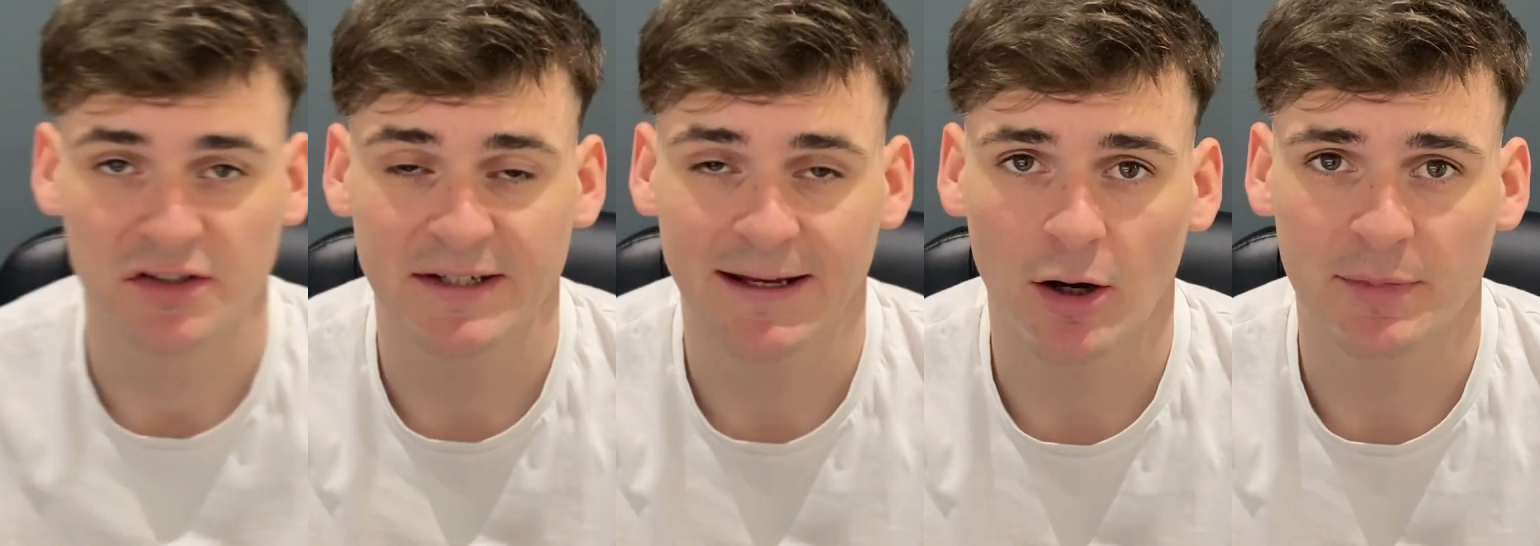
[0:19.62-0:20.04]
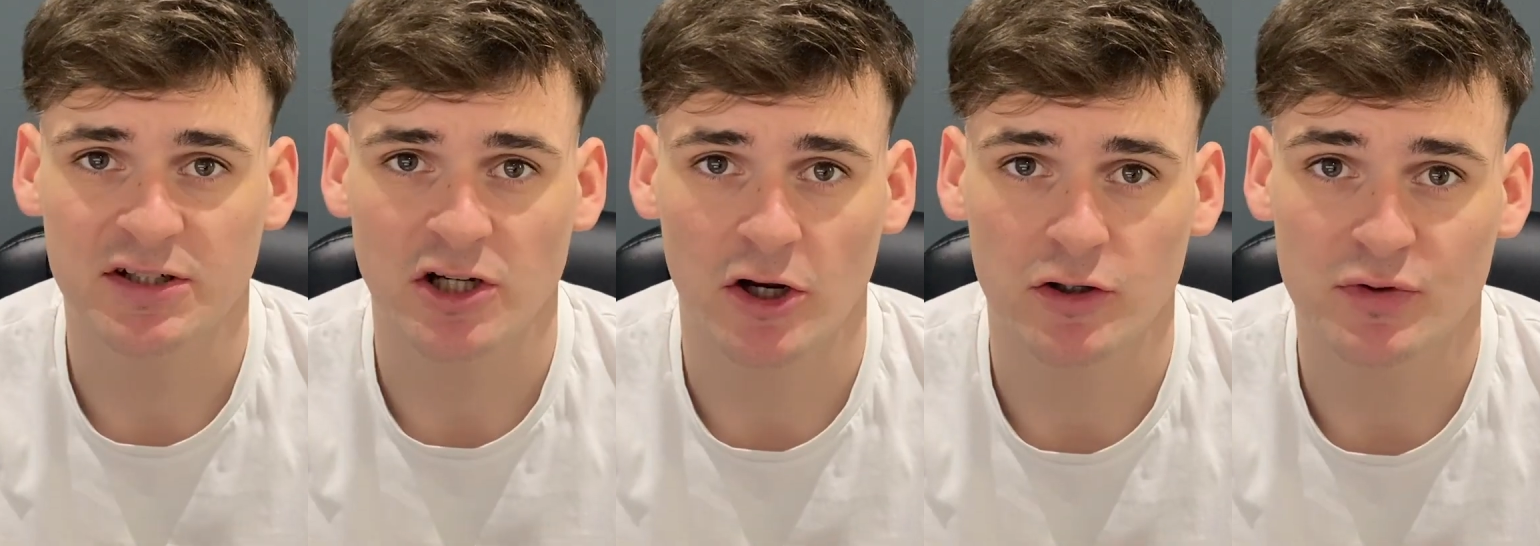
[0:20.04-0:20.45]
So today I'll be
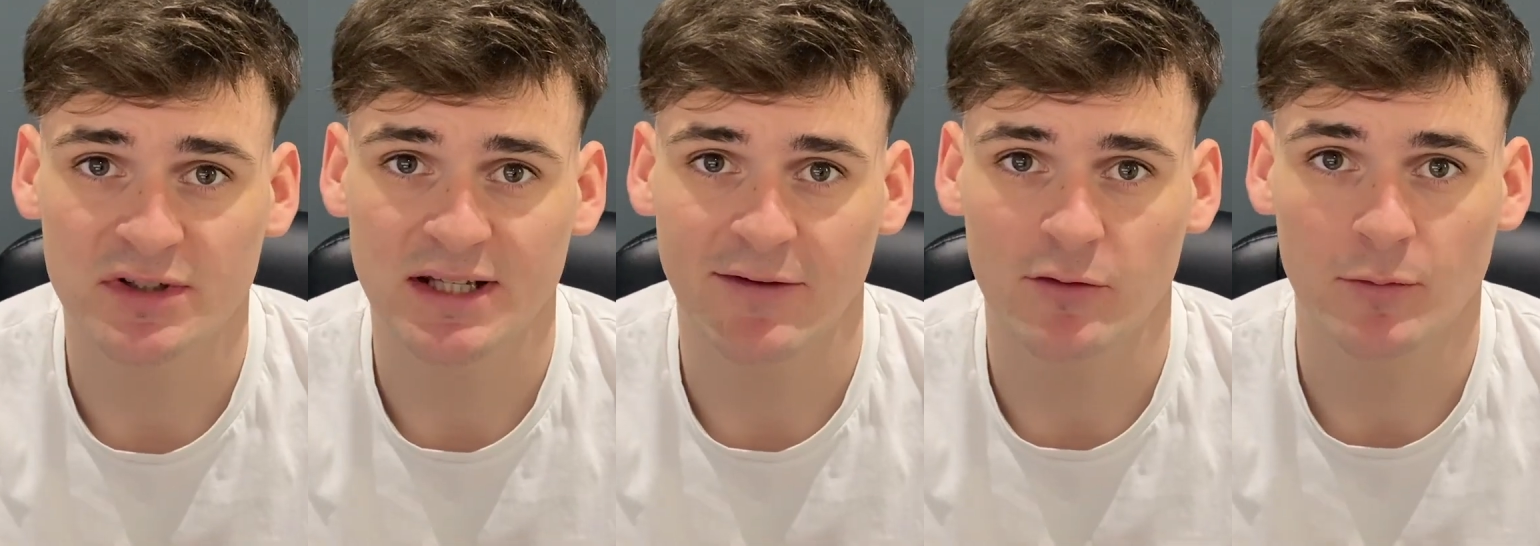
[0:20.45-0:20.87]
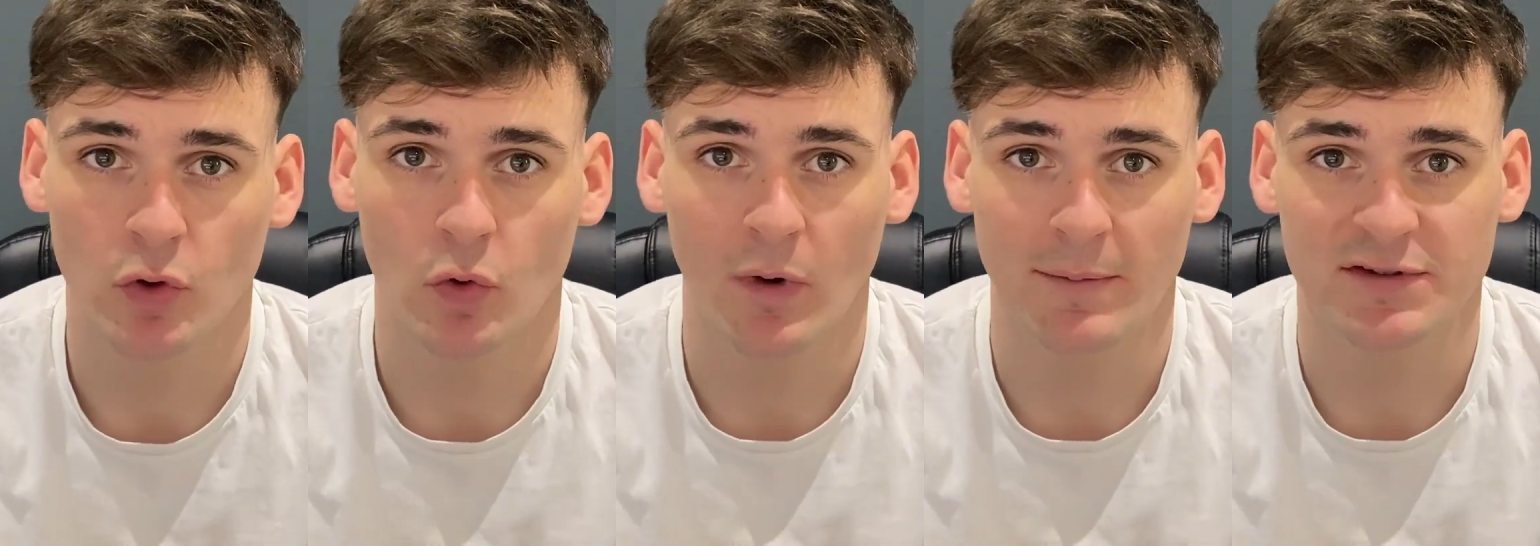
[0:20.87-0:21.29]
showing you seven
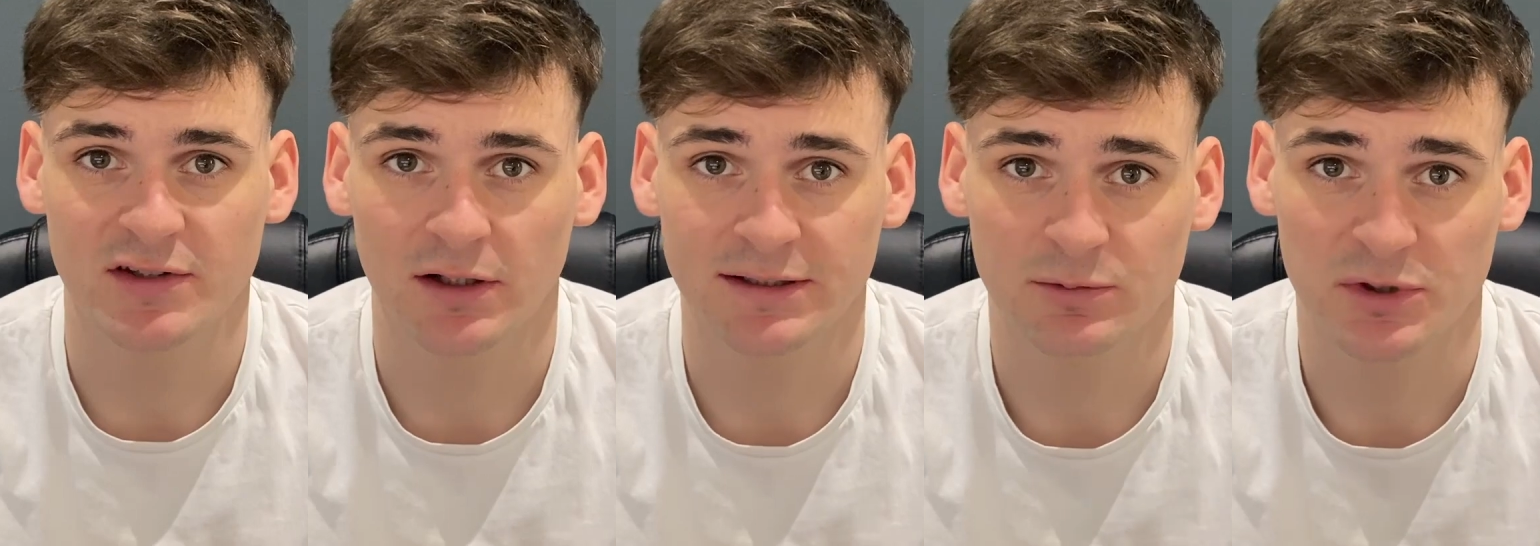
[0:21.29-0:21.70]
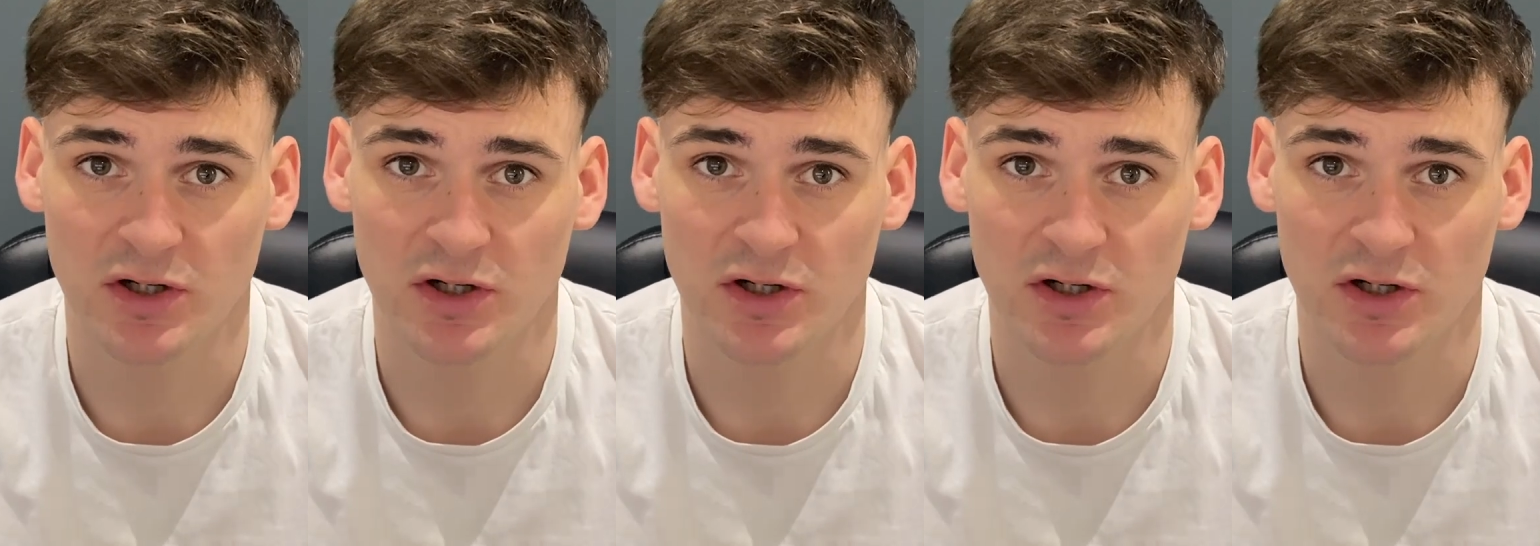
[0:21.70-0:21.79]
more websites